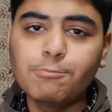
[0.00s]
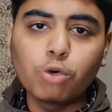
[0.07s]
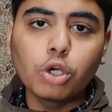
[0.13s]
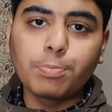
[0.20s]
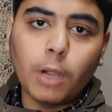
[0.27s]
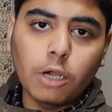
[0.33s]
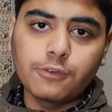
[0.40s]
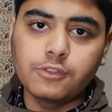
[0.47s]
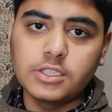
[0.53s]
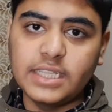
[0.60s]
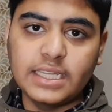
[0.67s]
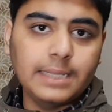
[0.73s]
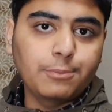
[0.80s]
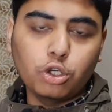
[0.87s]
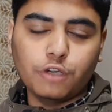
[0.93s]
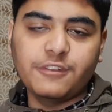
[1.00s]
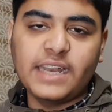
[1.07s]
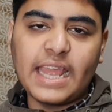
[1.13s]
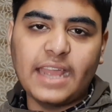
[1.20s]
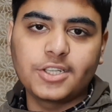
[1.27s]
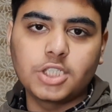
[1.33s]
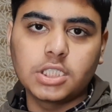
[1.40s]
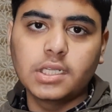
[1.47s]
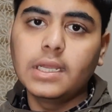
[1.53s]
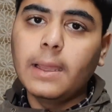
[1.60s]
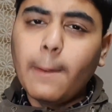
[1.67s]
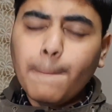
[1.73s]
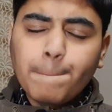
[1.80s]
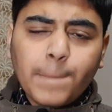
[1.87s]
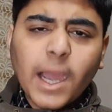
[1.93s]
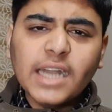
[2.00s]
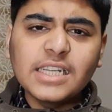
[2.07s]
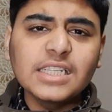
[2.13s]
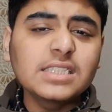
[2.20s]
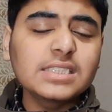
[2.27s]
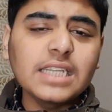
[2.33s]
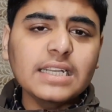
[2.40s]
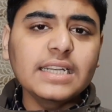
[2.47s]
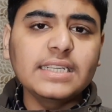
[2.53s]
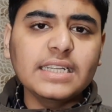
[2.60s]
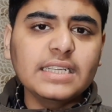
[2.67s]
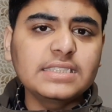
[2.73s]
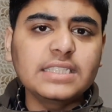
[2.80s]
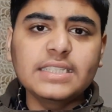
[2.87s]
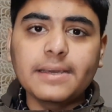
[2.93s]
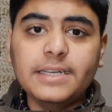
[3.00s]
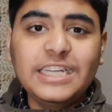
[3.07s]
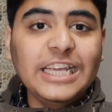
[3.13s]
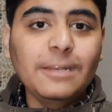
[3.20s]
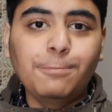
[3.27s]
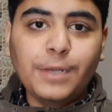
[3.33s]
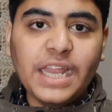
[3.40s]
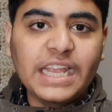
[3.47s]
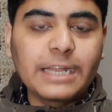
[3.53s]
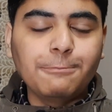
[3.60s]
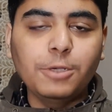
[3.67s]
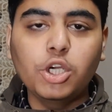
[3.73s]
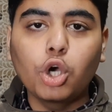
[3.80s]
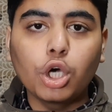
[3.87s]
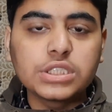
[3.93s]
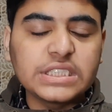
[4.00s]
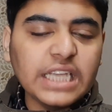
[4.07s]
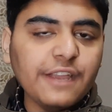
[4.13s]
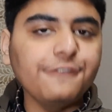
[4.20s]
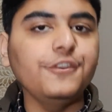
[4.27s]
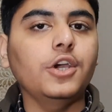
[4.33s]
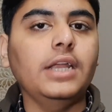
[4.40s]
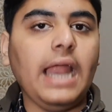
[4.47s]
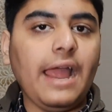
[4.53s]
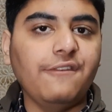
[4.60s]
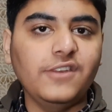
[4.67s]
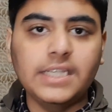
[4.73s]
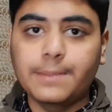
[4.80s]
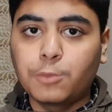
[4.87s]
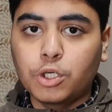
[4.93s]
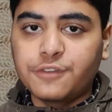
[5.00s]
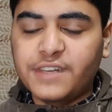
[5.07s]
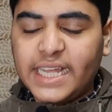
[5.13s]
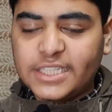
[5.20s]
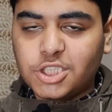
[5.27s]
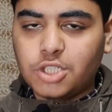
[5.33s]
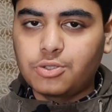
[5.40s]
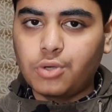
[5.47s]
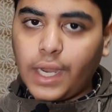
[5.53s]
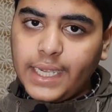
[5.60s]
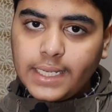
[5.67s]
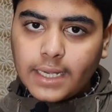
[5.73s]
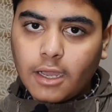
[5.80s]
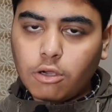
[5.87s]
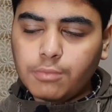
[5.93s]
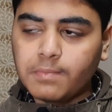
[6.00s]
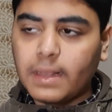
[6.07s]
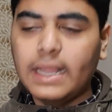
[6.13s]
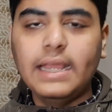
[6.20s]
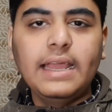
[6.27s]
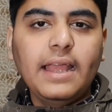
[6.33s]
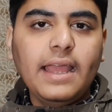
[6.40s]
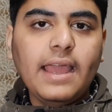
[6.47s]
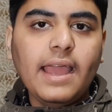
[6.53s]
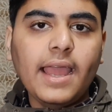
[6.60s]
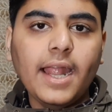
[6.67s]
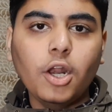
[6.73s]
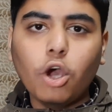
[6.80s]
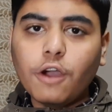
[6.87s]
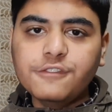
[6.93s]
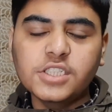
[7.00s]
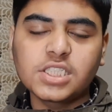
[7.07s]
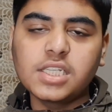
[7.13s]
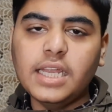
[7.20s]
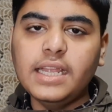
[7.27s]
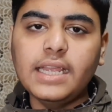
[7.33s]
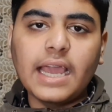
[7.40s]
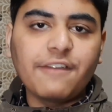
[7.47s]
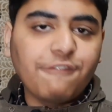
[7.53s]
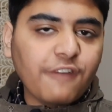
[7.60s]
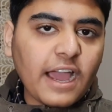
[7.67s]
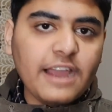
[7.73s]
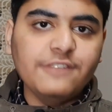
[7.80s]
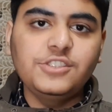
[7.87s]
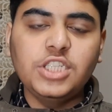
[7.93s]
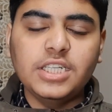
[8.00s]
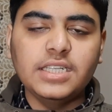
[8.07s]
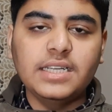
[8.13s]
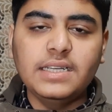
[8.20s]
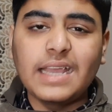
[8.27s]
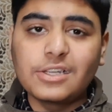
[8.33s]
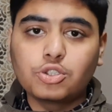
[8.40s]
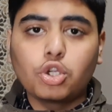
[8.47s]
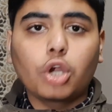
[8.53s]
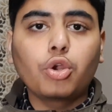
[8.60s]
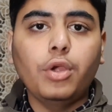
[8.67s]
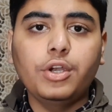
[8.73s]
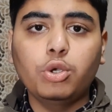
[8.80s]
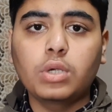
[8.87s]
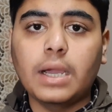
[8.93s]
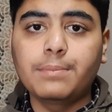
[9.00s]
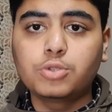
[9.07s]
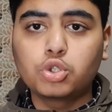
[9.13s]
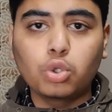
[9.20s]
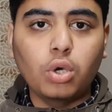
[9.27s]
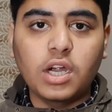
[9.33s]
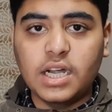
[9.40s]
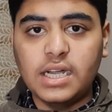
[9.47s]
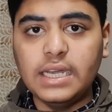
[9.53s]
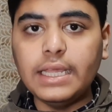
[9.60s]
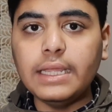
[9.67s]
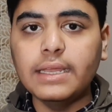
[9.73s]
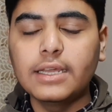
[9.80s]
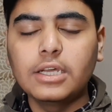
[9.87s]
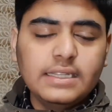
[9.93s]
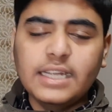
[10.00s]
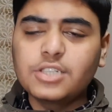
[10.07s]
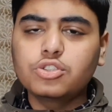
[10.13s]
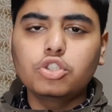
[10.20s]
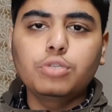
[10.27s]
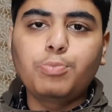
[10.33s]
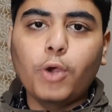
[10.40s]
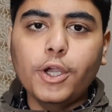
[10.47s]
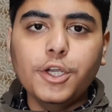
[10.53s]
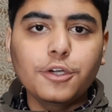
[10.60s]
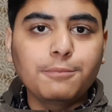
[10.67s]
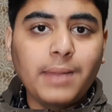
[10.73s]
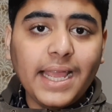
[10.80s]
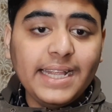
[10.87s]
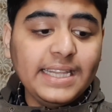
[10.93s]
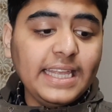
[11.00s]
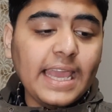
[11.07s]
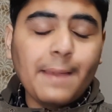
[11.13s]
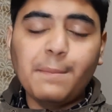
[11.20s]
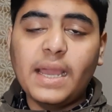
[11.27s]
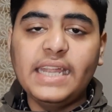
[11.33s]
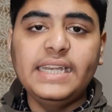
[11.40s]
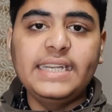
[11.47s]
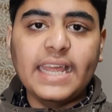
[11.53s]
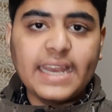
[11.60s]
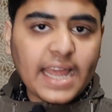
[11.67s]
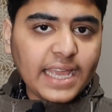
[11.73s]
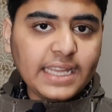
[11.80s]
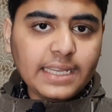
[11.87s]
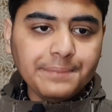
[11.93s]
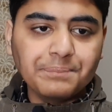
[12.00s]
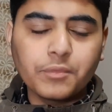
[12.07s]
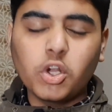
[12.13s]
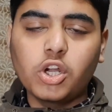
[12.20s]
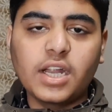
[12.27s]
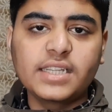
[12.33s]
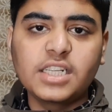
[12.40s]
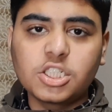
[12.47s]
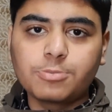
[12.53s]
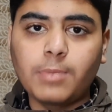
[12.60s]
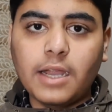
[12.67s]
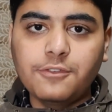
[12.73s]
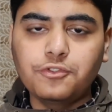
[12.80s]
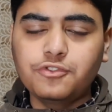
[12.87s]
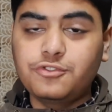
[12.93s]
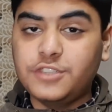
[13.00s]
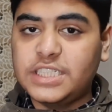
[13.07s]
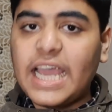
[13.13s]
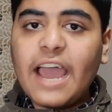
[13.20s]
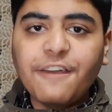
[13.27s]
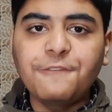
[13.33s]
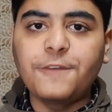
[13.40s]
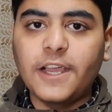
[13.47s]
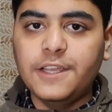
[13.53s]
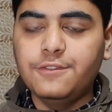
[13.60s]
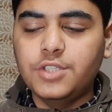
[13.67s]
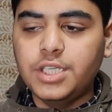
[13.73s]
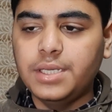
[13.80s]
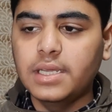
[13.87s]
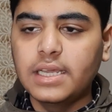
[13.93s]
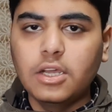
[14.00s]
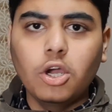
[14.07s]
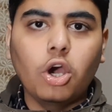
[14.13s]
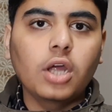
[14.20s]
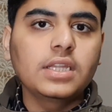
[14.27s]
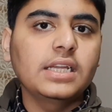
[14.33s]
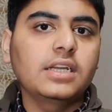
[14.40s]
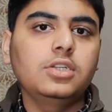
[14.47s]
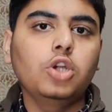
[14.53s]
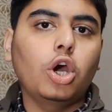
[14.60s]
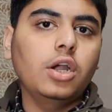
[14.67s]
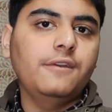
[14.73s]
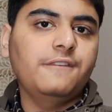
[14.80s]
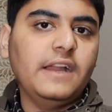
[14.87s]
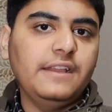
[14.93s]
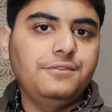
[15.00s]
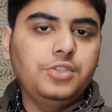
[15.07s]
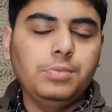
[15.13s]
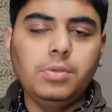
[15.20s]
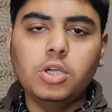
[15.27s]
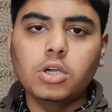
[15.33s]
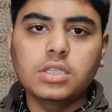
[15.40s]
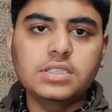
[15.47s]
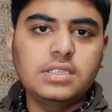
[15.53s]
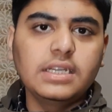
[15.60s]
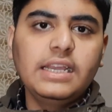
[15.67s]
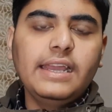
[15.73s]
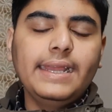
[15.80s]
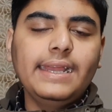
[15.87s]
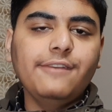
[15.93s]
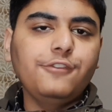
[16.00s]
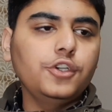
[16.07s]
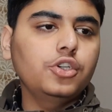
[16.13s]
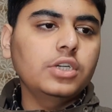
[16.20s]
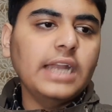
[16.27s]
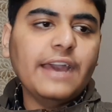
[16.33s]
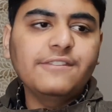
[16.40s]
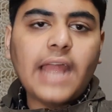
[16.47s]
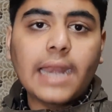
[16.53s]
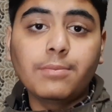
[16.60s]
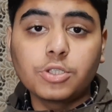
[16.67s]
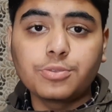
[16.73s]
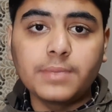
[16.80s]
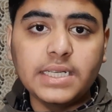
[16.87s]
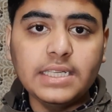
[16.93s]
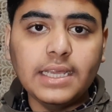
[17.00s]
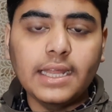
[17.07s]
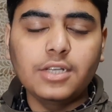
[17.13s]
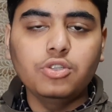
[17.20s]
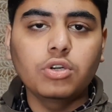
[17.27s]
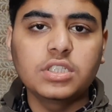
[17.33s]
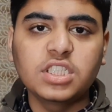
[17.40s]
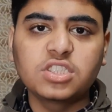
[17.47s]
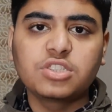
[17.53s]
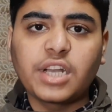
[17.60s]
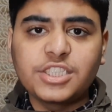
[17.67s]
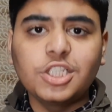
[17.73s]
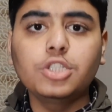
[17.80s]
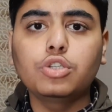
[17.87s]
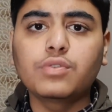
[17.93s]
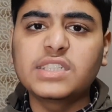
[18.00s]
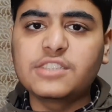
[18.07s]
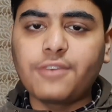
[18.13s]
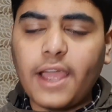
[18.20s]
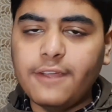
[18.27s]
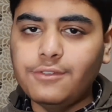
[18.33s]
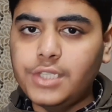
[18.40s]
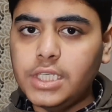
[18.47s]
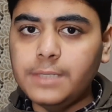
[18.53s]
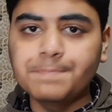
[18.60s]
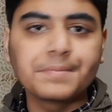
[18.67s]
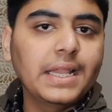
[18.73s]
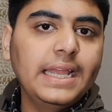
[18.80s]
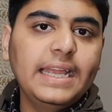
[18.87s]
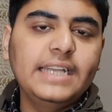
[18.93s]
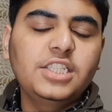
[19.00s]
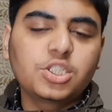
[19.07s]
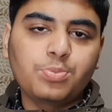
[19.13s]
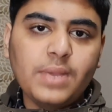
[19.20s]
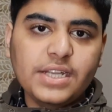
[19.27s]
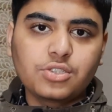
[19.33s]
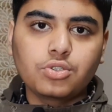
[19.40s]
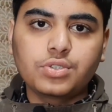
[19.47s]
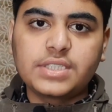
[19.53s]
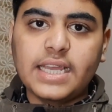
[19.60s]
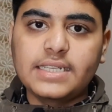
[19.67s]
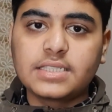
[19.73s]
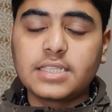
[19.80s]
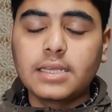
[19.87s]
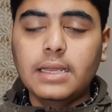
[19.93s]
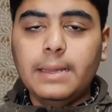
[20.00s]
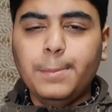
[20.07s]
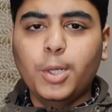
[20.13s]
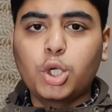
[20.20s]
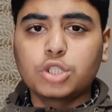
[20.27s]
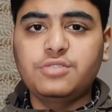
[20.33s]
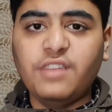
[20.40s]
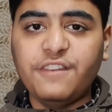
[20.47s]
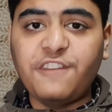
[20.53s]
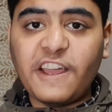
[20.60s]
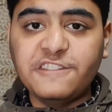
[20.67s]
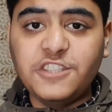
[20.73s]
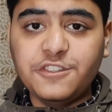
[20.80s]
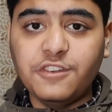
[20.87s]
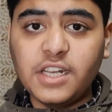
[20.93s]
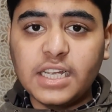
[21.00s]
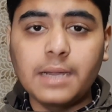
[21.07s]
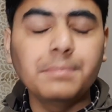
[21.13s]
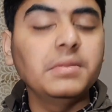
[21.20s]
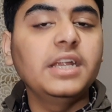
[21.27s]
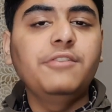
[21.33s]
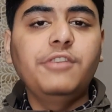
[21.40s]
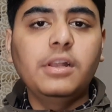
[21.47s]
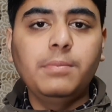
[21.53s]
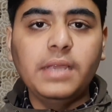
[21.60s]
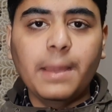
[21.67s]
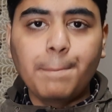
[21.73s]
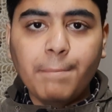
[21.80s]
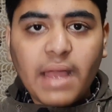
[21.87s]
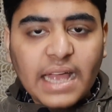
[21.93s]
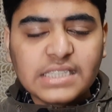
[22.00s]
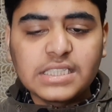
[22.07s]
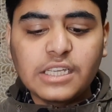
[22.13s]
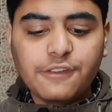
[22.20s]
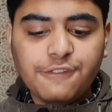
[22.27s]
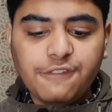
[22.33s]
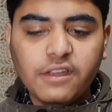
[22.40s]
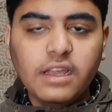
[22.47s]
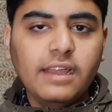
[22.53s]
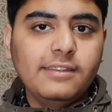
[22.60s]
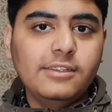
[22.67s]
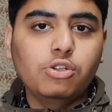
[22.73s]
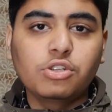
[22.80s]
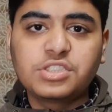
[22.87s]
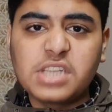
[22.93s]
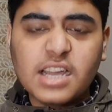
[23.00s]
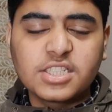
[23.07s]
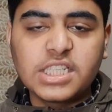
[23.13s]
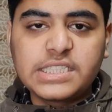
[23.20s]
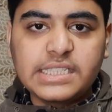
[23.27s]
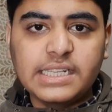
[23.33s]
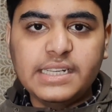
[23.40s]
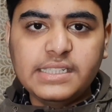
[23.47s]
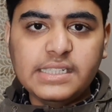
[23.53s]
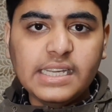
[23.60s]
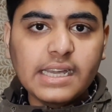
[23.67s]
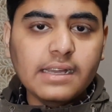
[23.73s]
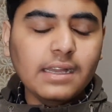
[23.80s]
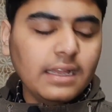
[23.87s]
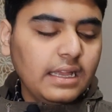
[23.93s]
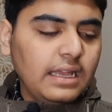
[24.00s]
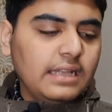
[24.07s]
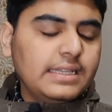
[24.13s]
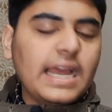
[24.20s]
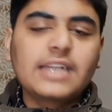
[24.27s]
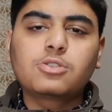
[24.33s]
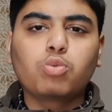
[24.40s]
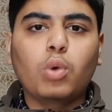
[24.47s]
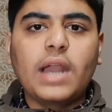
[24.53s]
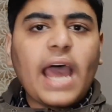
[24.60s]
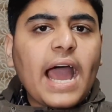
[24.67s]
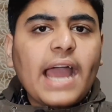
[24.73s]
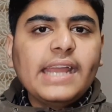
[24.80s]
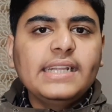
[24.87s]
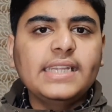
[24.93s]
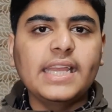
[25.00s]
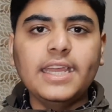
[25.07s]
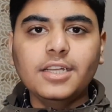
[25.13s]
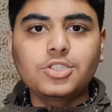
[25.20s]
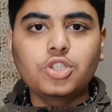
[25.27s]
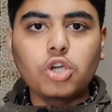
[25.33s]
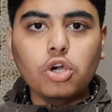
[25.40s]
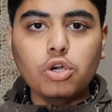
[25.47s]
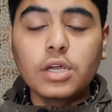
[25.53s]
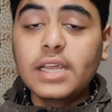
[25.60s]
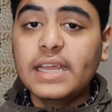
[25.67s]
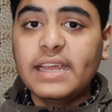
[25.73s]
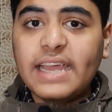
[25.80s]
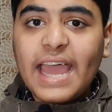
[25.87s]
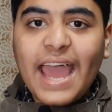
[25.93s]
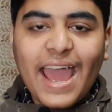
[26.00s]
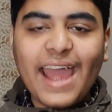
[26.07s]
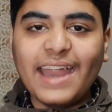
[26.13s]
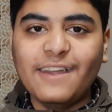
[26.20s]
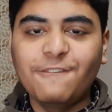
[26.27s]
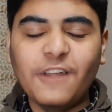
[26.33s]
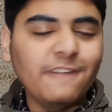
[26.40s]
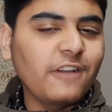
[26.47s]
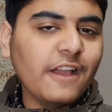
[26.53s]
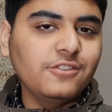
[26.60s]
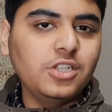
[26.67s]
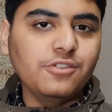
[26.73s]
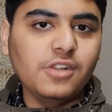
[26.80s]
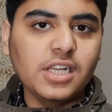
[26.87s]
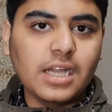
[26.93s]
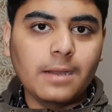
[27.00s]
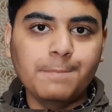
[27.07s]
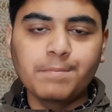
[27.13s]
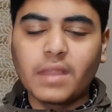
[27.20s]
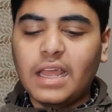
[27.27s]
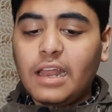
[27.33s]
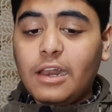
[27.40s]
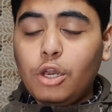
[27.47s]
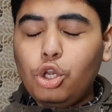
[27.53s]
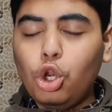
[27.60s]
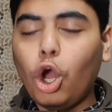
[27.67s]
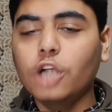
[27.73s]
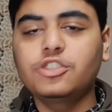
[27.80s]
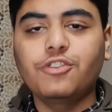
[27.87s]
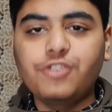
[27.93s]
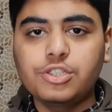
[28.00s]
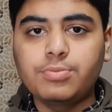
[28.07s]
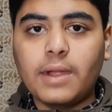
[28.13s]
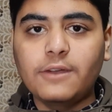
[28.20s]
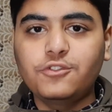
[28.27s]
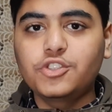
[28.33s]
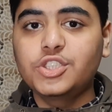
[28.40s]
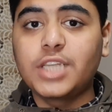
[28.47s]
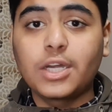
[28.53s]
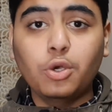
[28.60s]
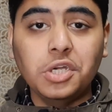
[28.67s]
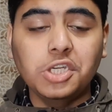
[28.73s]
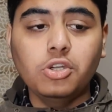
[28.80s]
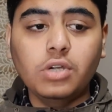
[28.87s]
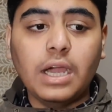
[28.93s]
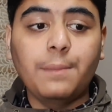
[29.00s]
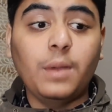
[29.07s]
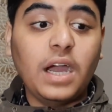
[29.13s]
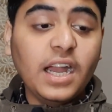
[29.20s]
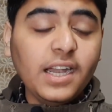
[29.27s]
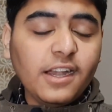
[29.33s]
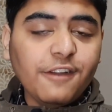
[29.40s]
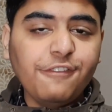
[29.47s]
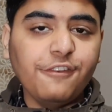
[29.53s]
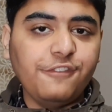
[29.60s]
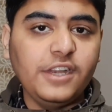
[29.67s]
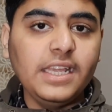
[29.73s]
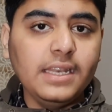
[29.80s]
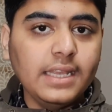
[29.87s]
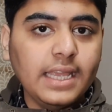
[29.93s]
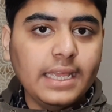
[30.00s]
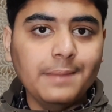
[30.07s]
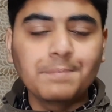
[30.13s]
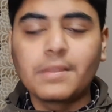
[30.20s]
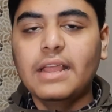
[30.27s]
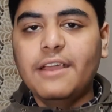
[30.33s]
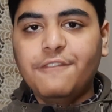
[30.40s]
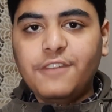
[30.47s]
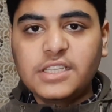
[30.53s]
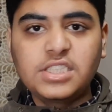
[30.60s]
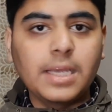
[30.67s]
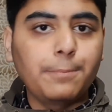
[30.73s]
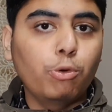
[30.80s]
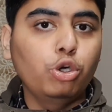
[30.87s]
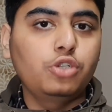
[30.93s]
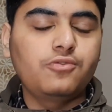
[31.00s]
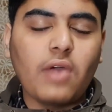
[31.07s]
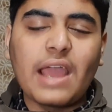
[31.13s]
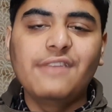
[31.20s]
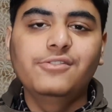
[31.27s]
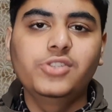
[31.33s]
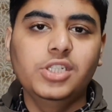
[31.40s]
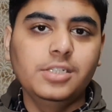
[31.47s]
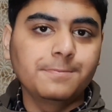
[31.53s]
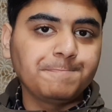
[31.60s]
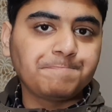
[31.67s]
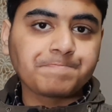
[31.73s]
more powerful than the Moto 1 Action, but still it isn't a deal breaker, because if you are having the Moto 1 Action right now, and obviously 5G in India is not going to come so early, there's no point of buying the MI 10i or other smartphones which have 5G or they're not 5G, because if you don't have that much money and you are just rushing towards 5G, it just makes no sense, because when 5G will come, it will be a massive success in India. That's what I think so. And when 5G will come, lots of smartphones are going to come under 15k which supports 5G.